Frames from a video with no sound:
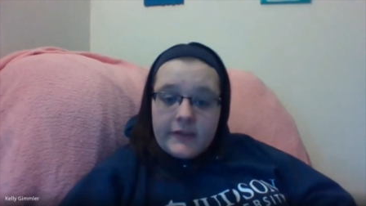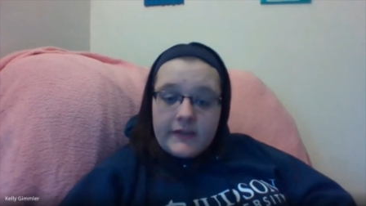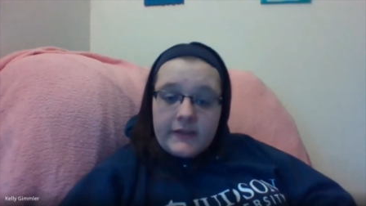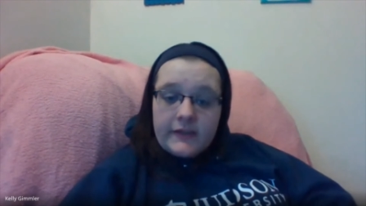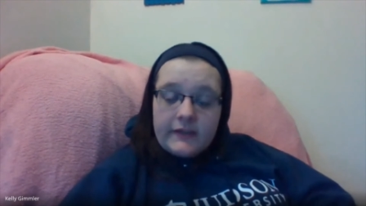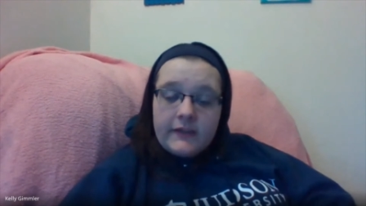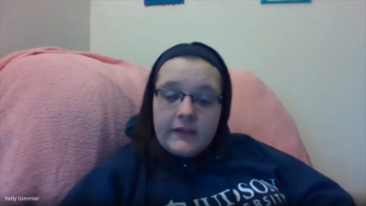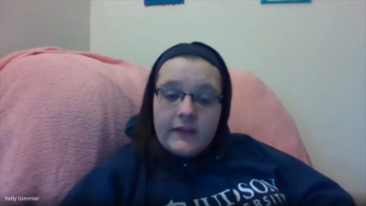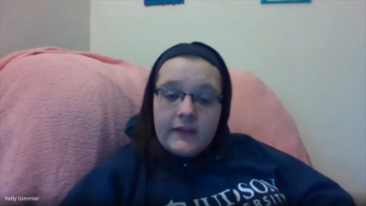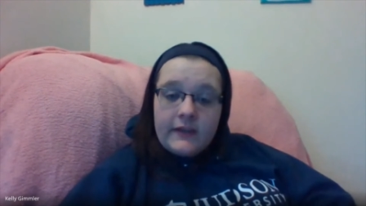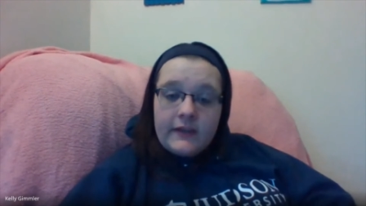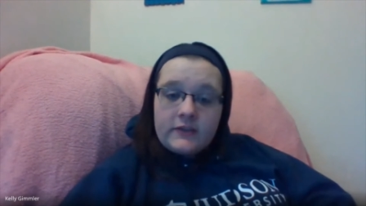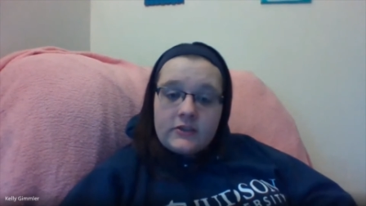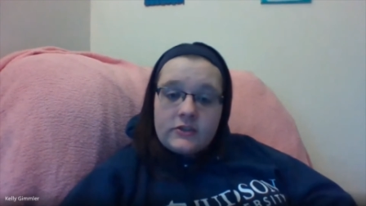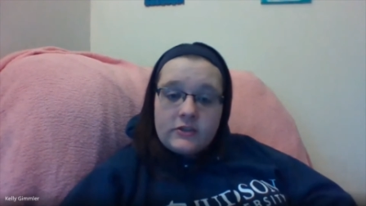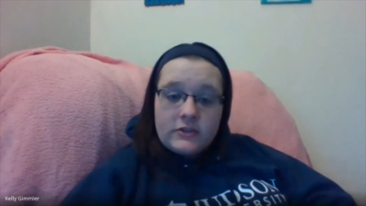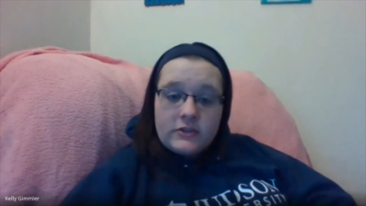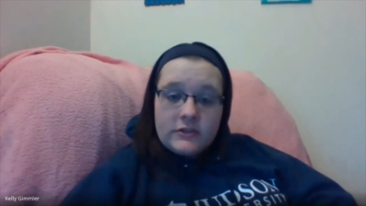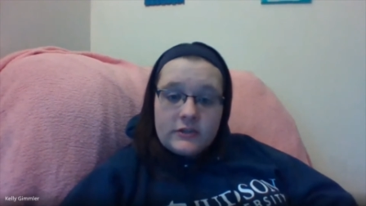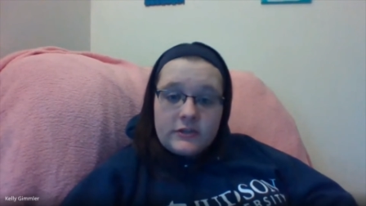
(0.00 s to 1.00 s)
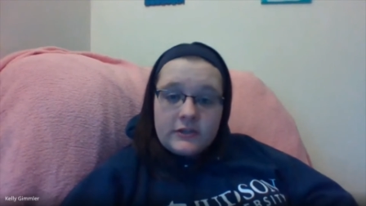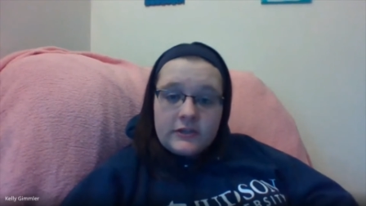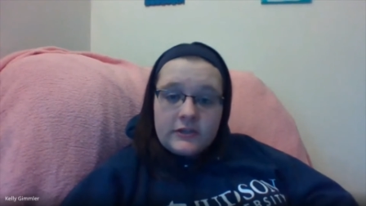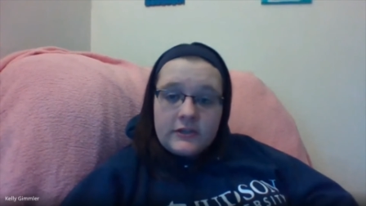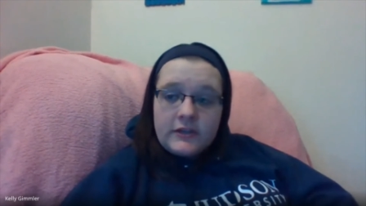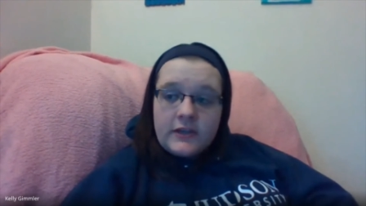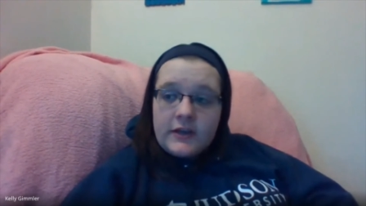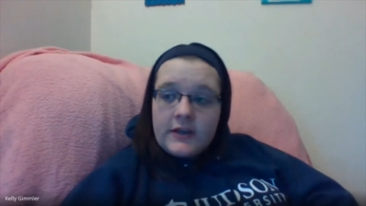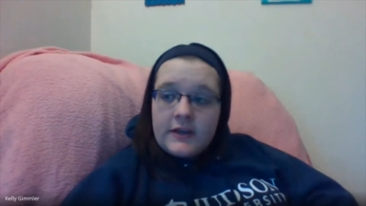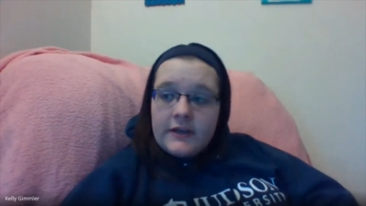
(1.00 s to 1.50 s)
They they
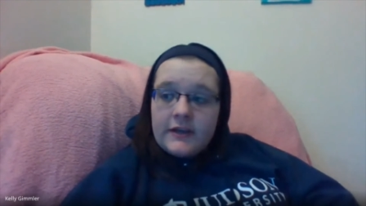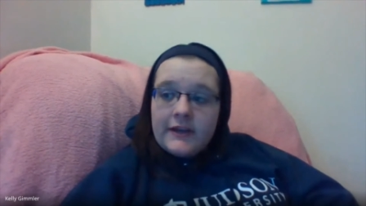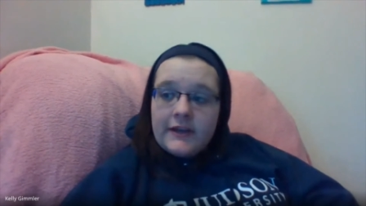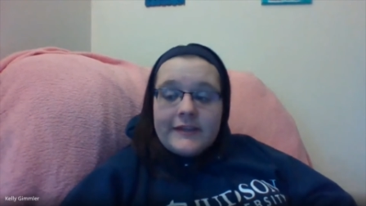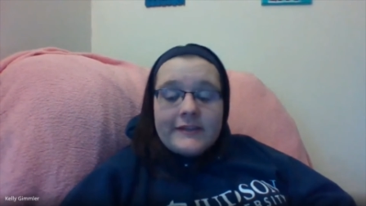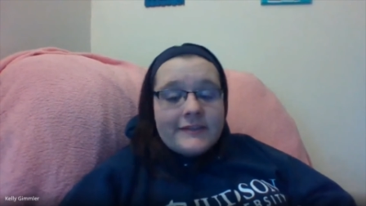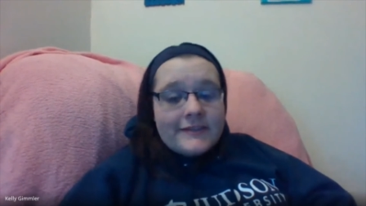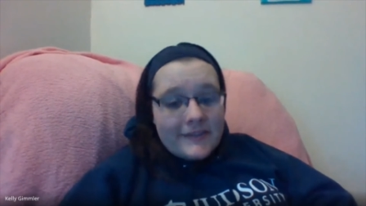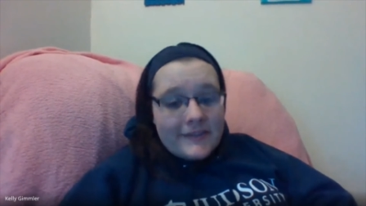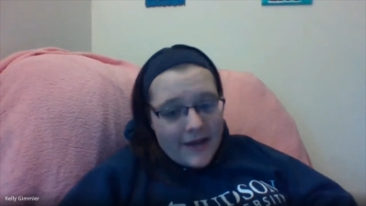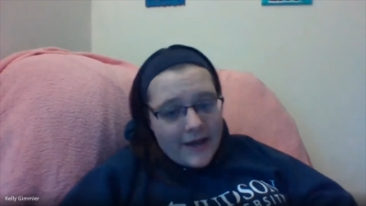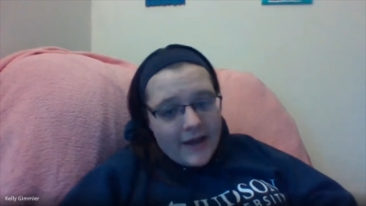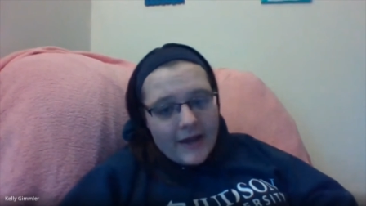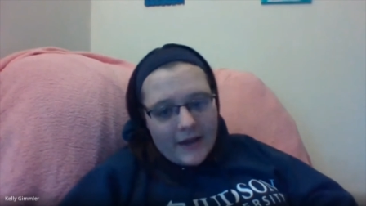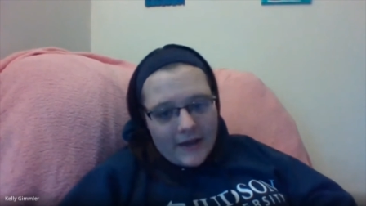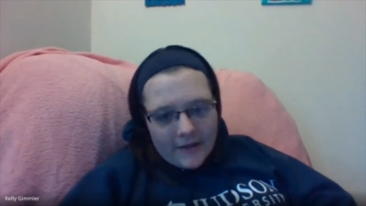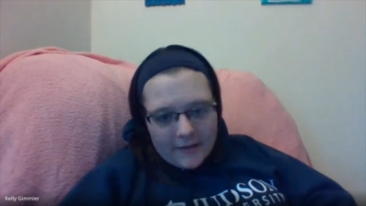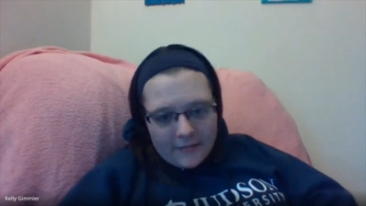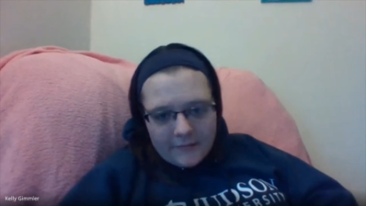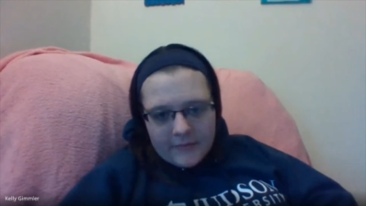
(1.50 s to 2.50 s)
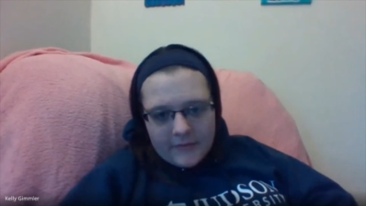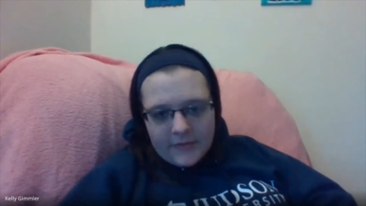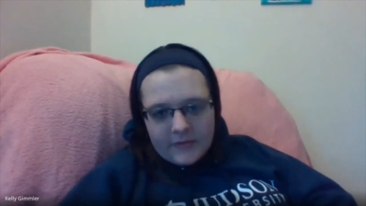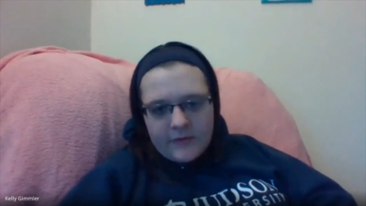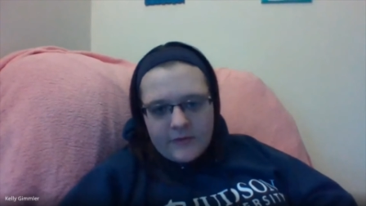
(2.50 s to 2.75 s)
should in time,